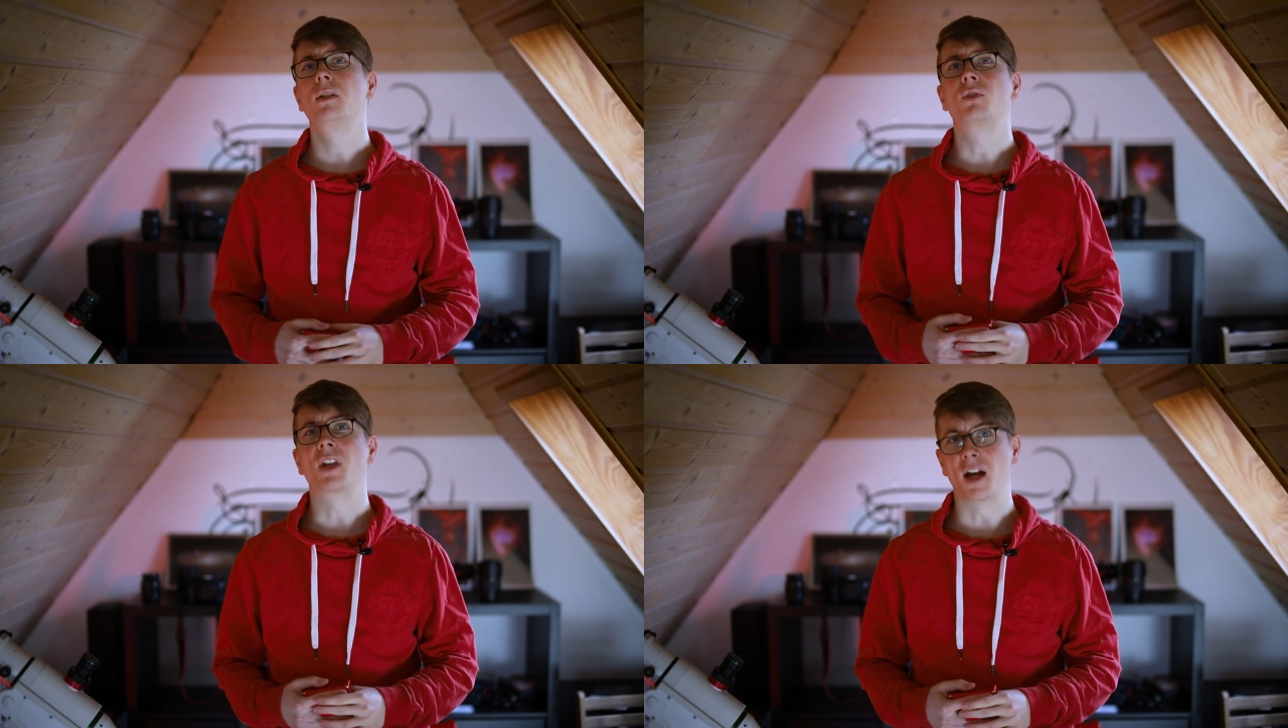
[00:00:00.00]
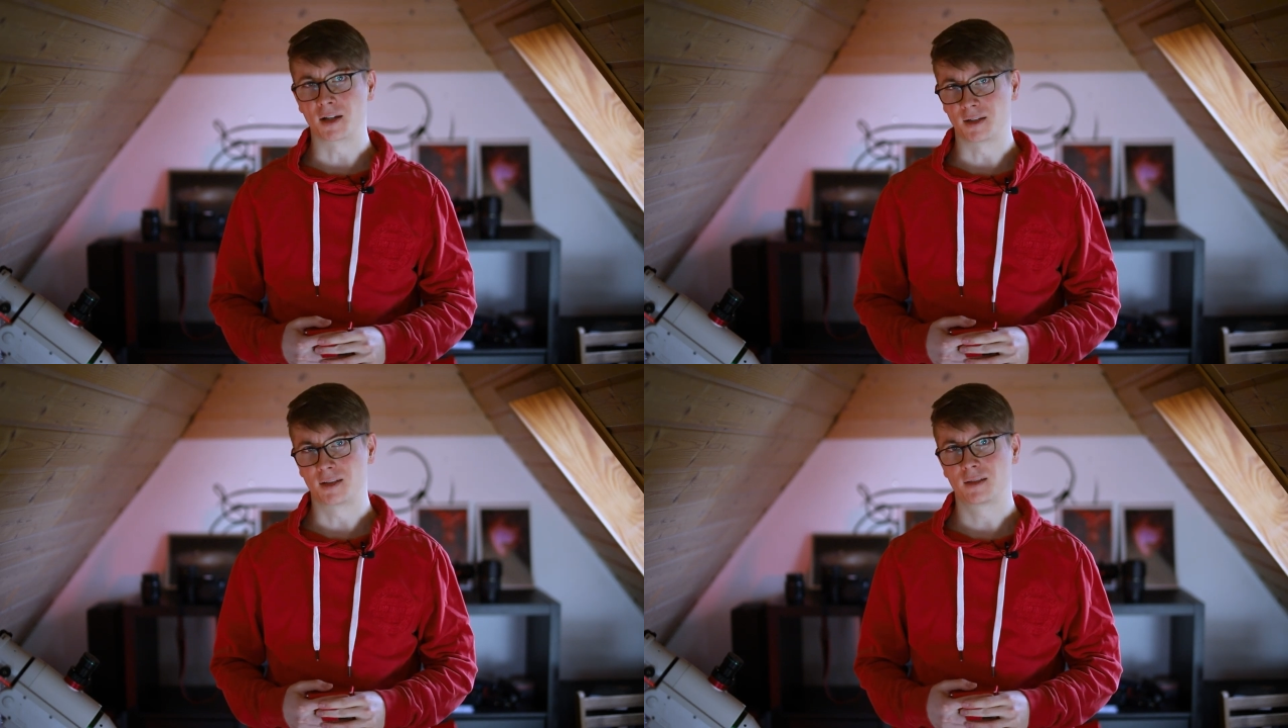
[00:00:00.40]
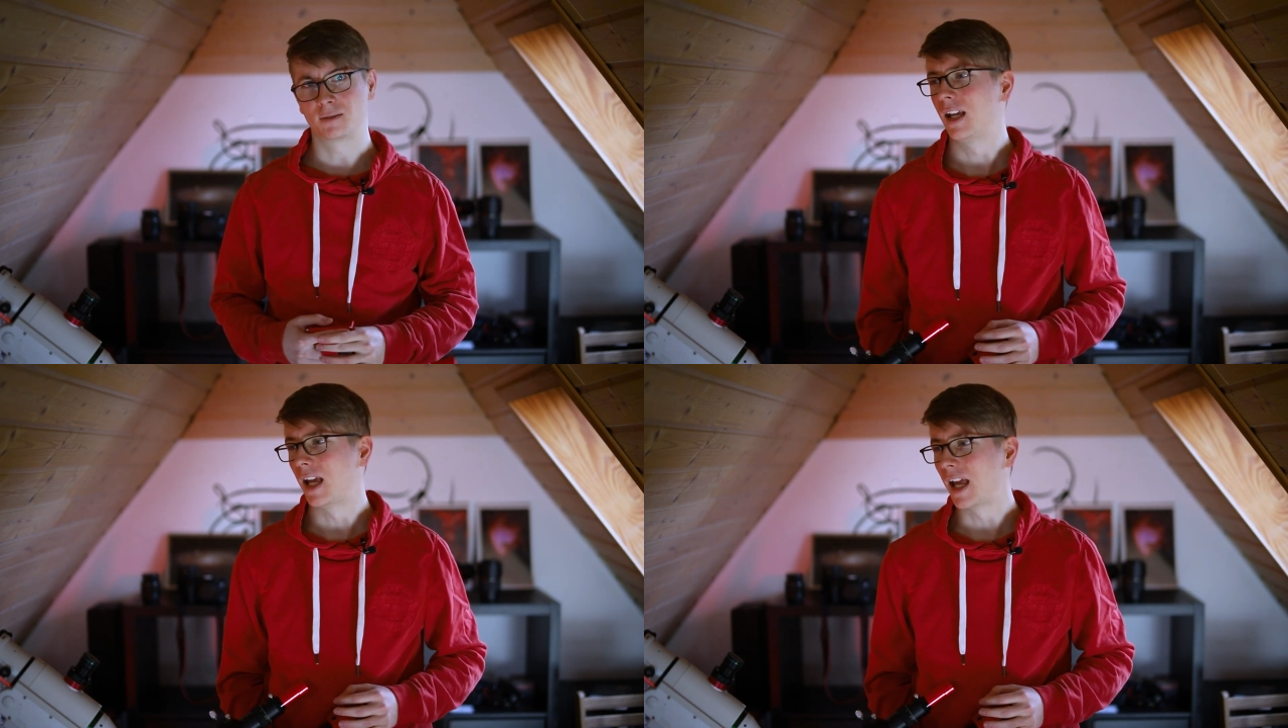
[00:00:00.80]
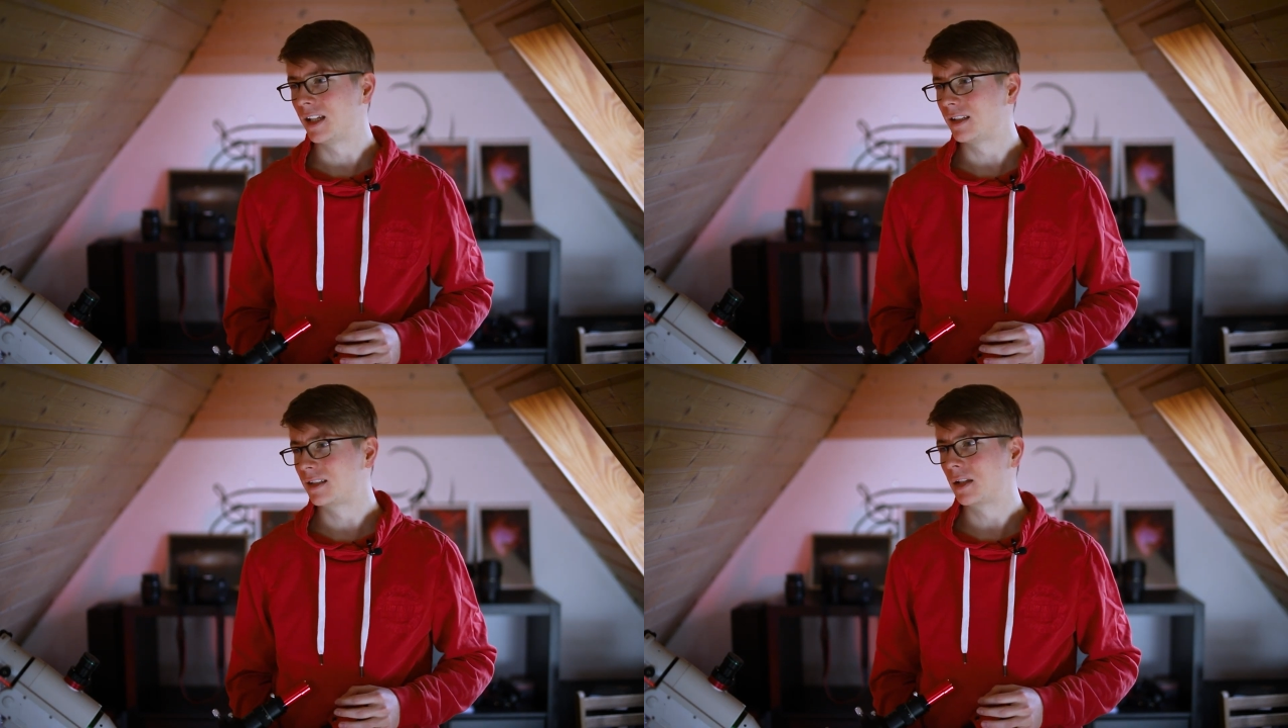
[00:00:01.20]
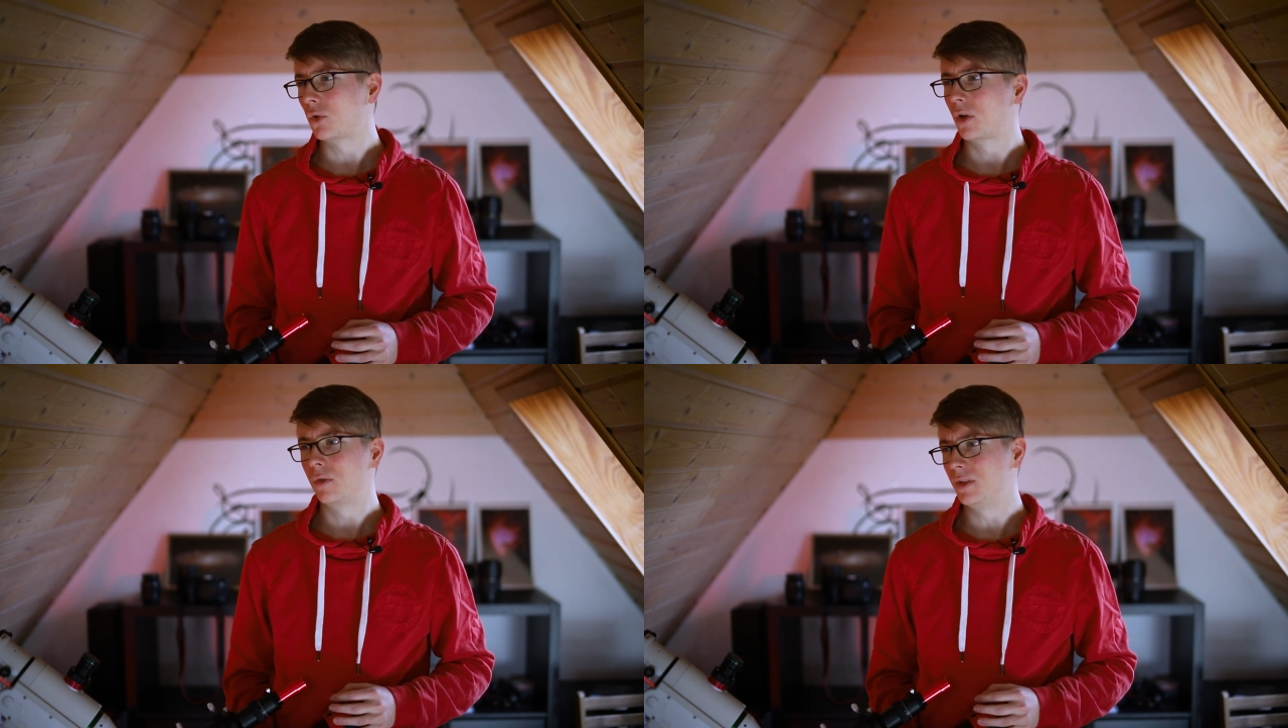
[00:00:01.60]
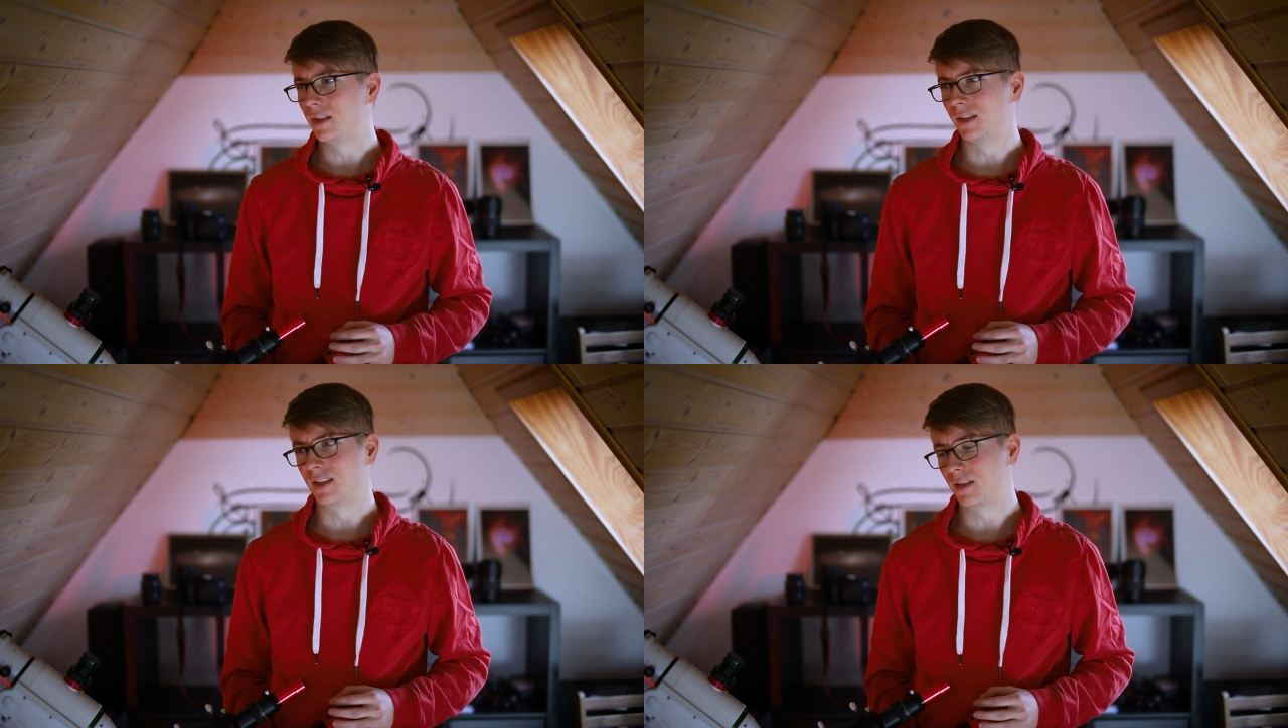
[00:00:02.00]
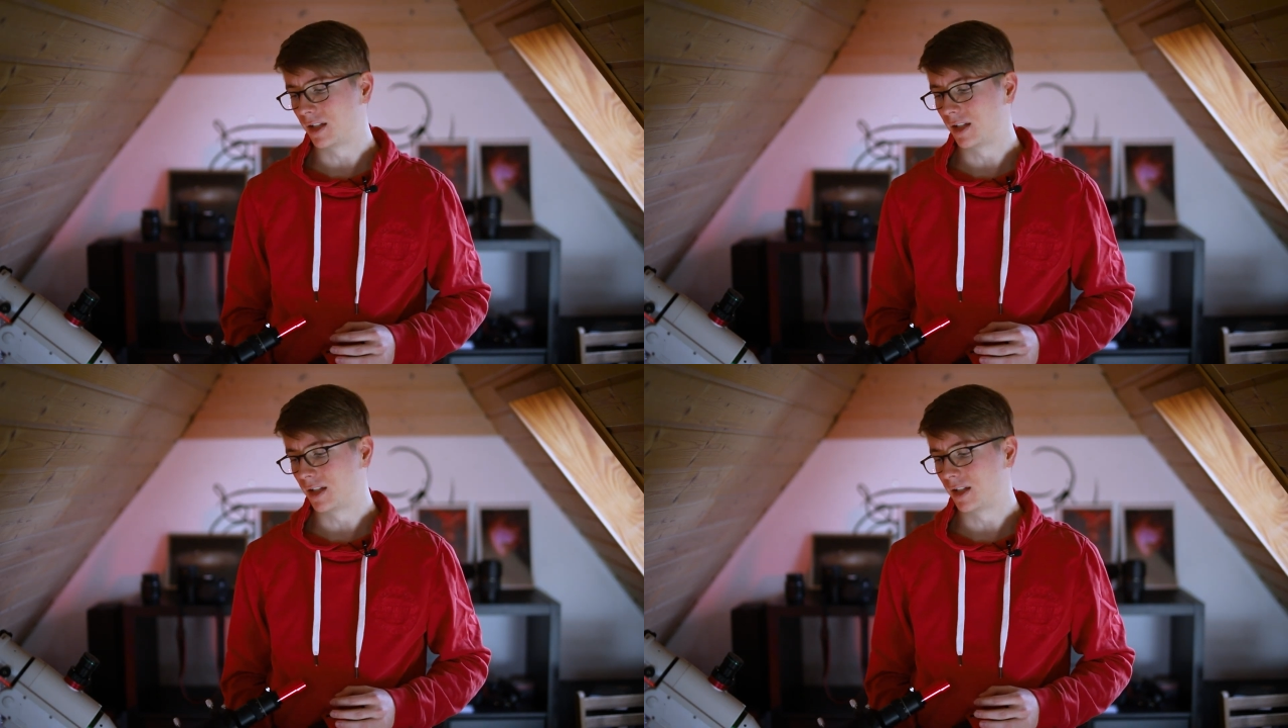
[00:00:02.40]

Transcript: new target. And it's no coincidence